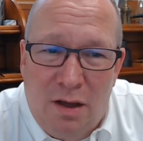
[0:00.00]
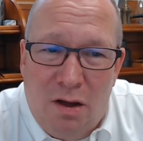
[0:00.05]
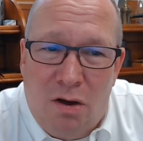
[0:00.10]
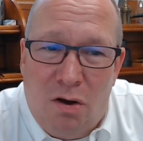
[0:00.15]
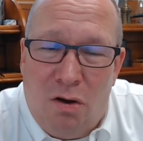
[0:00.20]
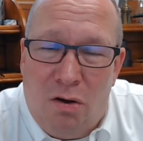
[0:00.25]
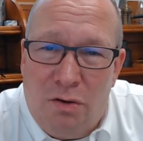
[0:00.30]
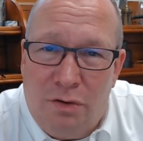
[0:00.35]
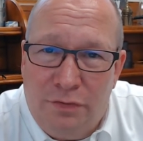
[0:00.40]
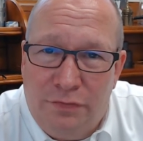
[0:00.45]

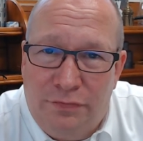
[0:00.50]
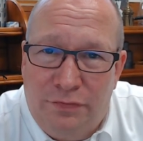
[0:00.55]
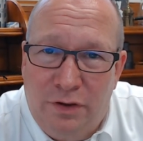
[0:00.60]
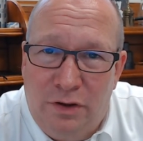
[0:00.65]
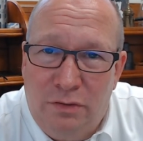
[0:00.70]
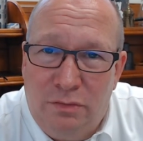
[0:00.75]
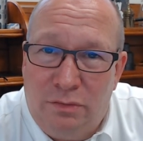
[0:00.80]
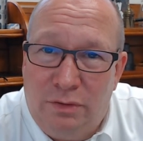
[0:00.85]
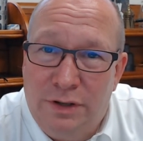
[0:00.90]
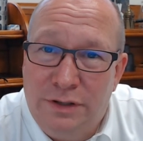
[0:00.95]

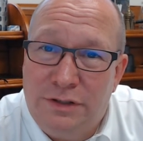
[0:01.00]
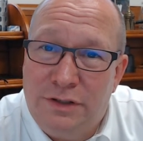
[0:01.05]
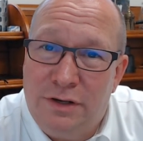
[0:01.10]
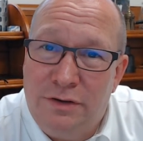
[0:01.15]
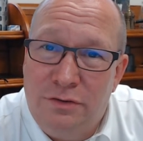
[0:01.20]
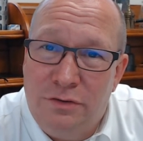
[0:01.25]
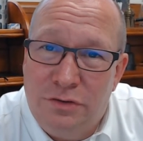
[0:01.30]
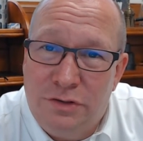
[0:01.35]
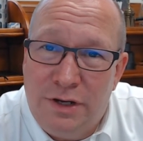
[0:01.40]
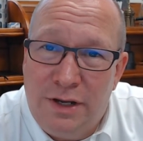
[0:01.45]
Also, let's
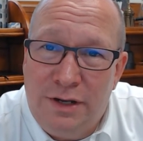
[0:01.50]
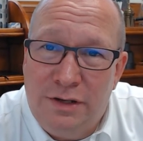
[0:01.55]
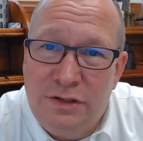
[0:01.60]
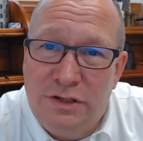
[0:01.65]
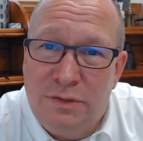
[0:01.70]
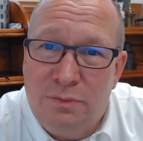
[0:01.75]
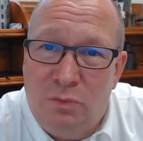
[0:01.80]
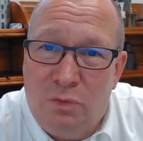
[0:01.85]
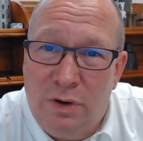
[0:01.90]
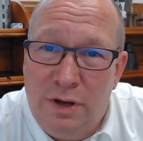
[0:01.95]
understand
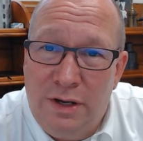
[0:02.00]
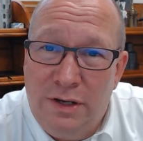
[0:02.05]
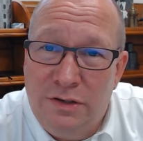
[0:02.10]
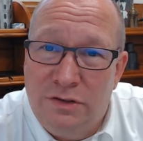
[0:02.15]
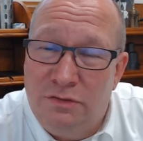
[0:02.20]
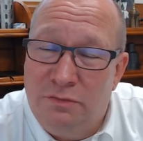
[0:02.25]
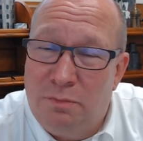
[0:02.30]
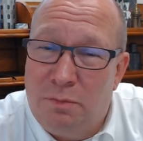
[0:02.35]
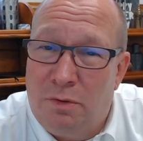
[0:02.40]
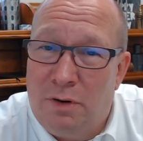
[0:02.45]
some ways
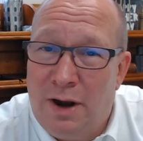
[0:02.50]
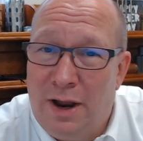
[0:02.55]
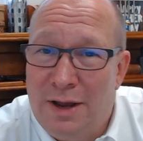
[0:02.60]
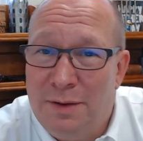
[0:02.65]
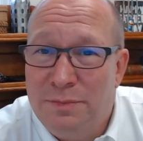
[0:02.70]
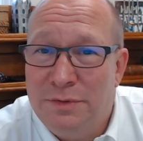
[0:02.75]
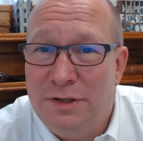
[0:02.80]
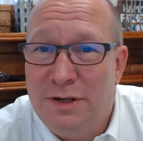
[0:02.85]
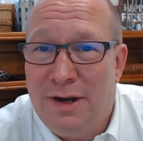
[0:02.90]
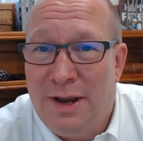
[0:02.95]
of
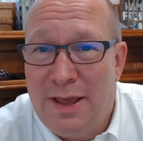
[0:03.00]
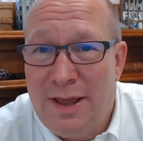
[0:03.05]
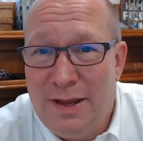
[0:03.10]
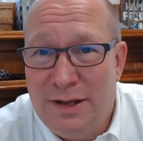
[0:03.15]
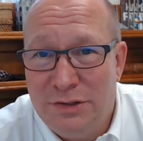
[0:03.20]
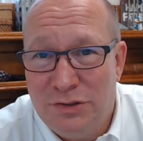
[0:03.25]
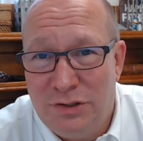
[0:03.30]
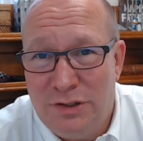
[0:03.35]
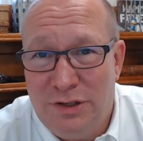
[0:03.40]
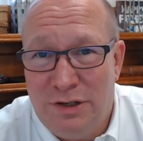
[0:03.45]
perhaps
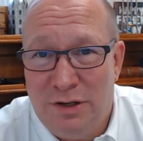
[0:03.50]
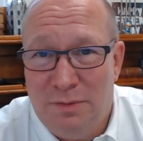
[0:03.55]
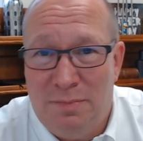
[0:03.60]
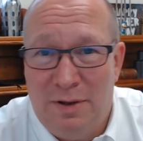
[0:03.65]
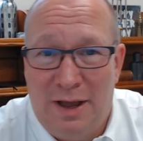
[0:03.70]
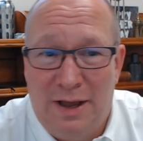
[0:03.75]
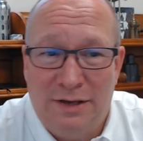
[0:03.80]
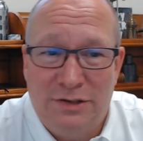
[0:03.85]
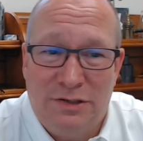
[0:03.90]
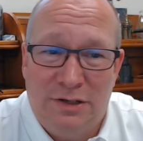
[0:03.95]
enhancing
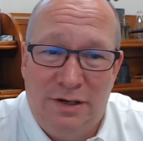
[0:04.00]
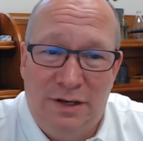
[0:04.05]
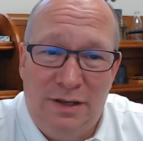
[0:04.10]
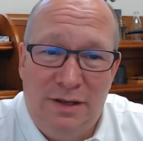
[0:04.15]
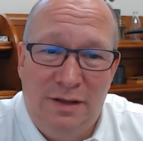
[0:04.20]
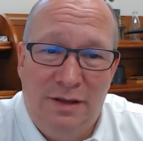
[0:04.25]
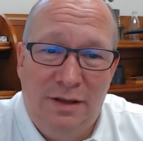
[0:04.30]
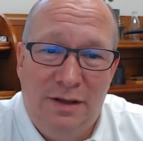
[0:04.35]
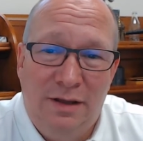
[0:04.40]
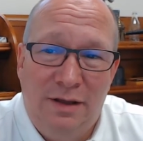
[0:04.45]
capacity.
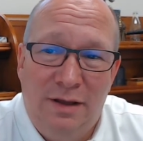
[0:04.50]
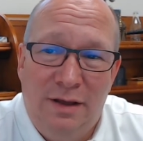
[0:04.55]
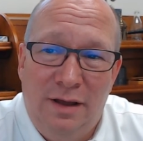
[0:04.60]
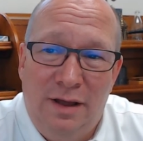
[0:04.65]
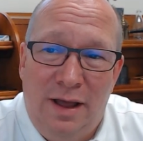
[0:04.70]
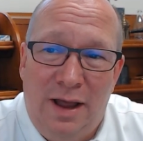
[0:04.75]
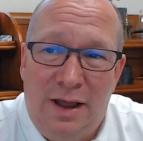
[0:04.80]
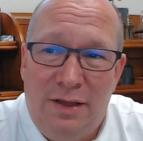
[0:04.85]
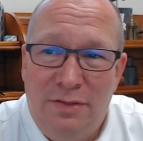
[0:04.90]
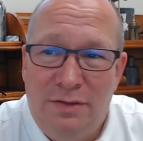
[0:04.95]

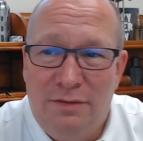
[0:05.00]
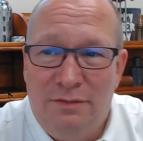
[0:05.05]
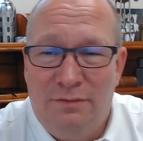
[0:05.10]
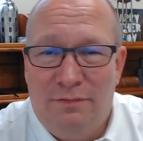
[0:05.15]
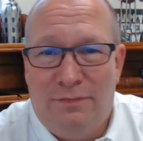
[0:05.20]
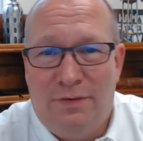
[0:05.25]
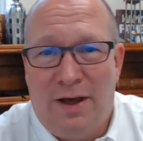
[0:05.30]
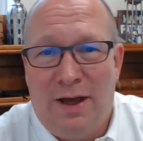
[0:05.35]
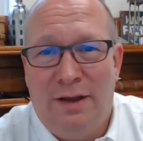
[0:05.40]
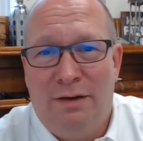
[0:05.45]
And then
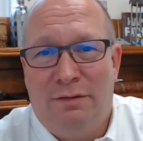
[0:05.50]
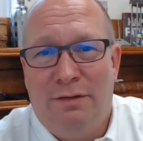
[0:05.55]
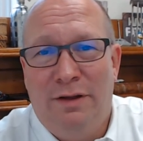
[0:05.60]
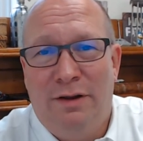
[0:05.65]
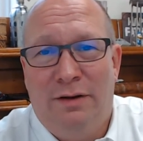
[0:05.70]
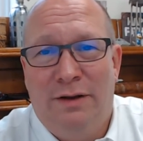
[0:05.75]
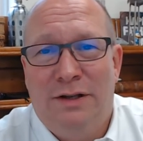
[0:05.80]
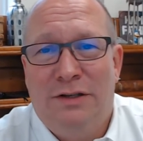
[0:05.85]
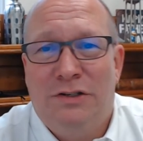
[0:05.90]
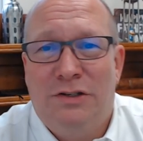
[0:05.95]
finally,
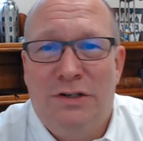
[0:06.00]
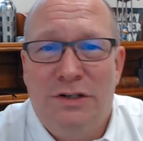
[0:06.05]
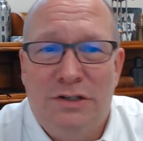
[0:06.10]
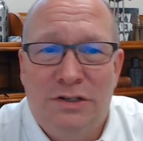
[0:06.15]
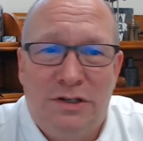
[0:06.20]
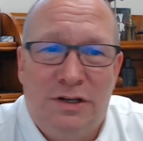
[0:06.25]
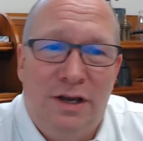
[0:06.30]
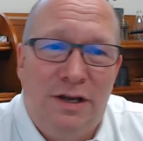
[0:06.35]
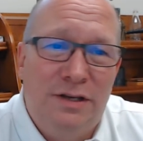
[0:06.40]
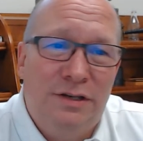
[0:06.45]
let's
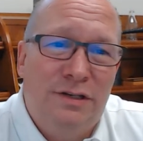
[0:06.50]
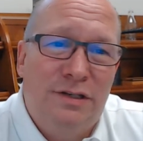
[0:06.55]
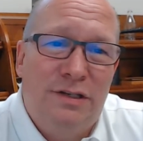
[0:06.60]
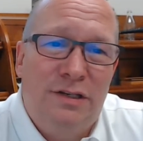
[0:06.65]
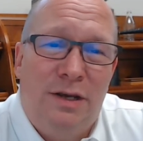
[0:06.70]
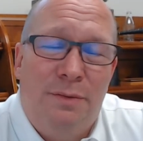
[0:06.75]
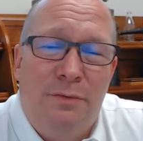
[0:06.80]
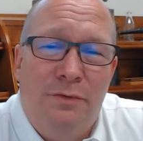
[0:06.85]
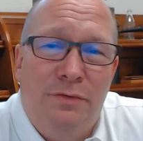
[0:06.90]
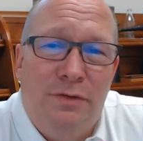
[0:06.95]
discuss
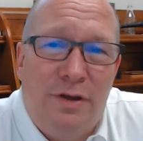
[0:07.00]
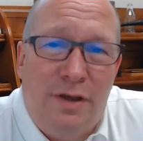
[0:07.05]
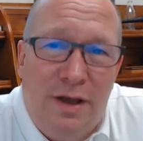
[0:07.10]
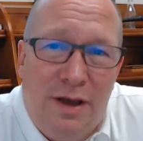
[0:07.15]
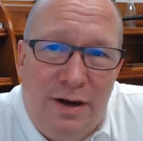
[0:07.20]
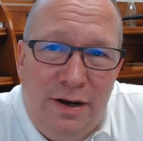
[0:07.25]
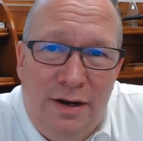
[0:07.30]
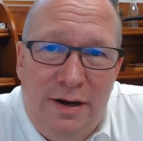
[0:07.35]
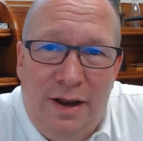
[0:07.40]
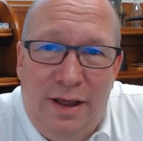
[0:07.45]
some of the
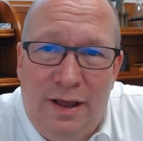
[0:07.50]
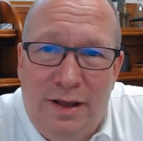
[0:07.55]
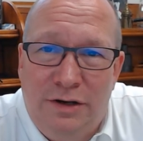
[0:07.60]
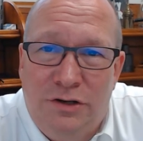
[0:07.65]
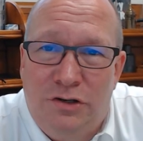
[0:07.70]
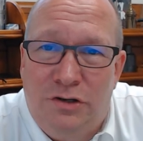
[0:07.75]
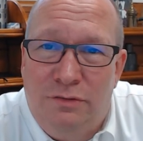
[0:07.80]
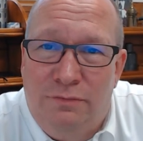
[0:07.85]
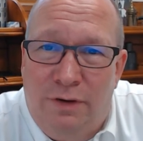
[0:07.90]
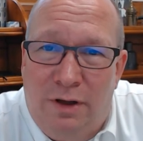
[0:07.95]
cutting edge
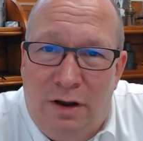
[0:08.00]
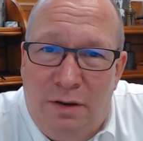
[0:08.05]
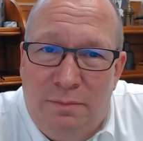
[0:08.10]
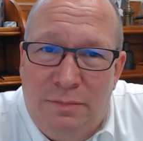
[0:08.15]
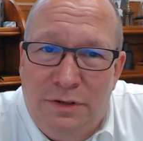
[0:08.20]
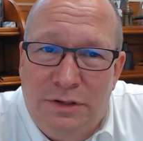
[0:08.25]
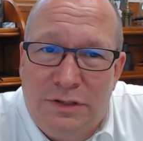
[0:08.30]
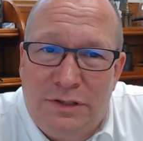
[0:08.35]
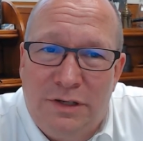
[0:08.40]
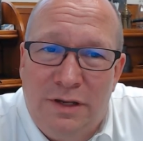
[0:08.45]

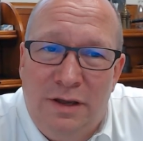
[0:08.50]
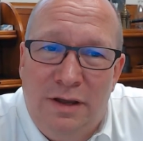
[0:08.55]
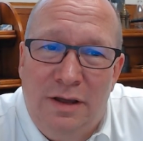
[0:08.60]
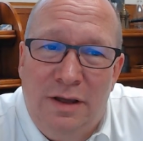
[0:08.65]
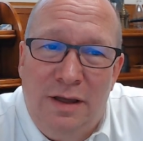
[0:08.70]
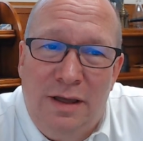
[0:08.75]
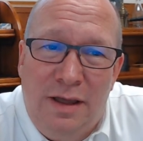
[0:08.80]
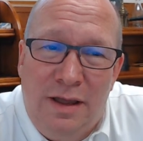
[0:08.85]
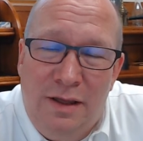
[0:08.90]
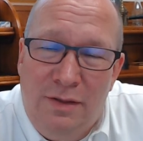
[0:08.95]
developments
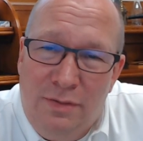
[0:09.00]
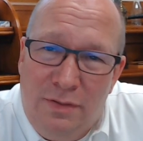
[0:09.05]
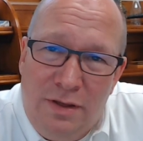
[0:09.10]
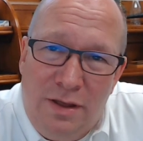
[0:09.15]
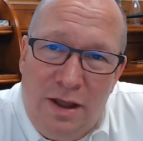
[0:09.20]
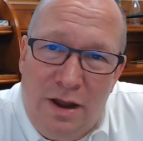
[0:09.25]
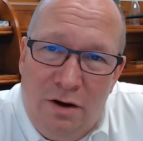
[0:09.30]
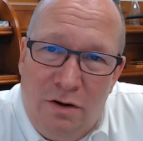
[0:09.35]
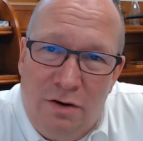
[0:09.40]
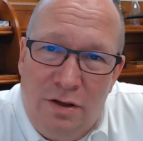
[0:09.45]
in the
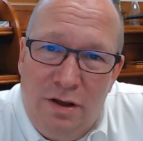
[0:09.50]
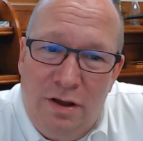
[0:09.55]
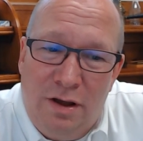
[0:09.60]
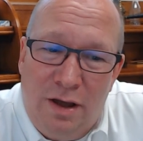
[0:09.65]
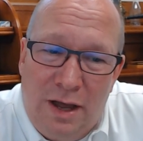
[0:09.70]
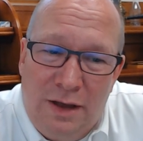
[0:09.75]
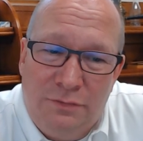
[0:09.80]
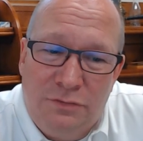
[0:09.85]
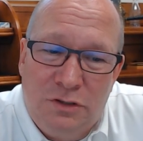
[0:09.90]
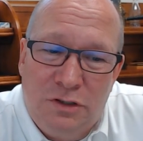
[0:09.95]
area
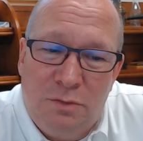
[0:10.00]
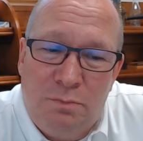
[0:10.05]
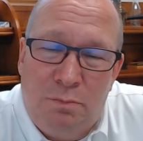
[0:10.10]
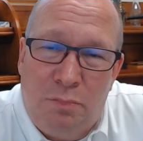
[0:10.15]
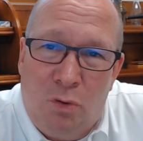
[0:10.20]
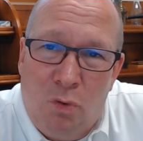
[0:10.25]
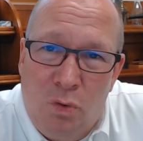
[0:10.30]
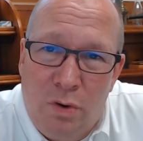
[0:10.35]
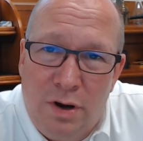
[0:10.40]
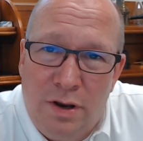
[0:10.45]
of
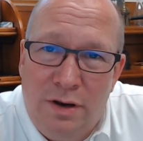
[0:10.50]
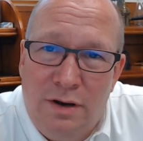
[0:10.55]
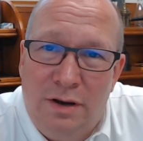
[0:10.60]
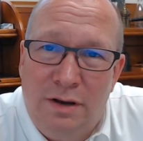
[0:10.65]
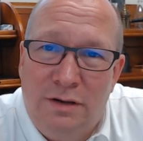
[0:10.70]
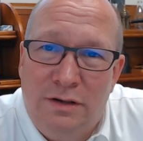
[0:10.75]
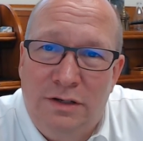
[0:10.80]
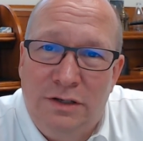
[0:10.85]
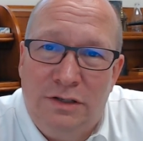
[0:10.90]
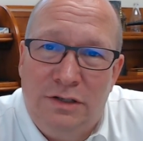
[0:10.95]

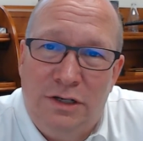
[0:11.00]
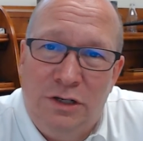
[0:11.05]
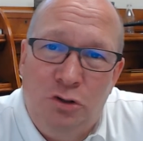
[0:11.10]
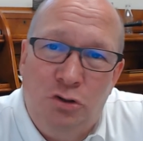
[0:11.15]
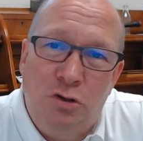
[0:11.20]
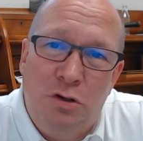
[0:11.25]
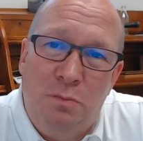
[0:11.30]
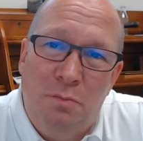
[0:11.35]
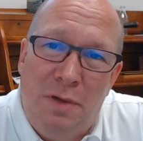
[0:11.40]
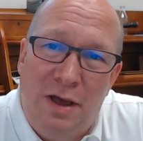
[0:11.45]
supported
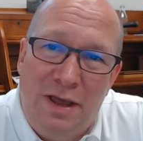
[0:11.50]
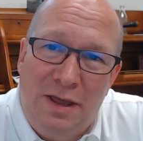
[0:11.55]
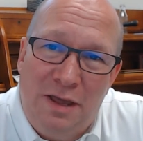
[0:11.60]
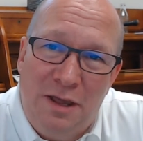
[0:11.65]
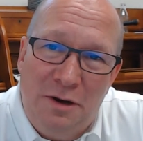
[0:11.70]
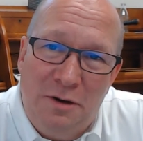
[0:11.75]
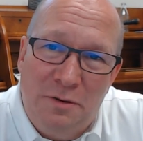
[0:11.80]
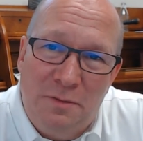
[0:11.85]
decision making.